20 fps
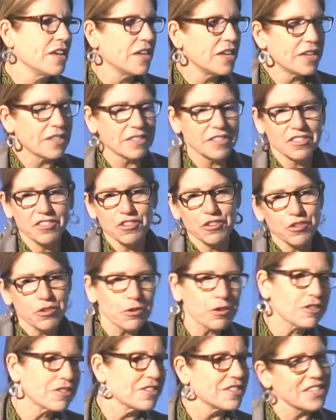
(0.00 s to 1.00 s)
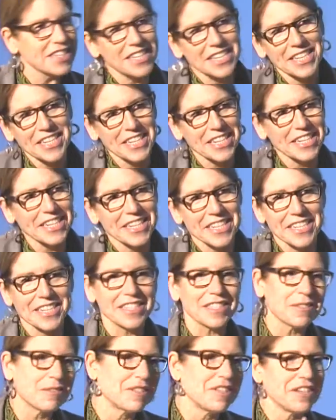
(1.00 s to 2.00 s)
It's New York City.
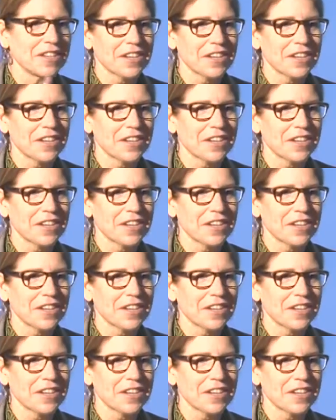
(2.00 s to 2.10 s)
It's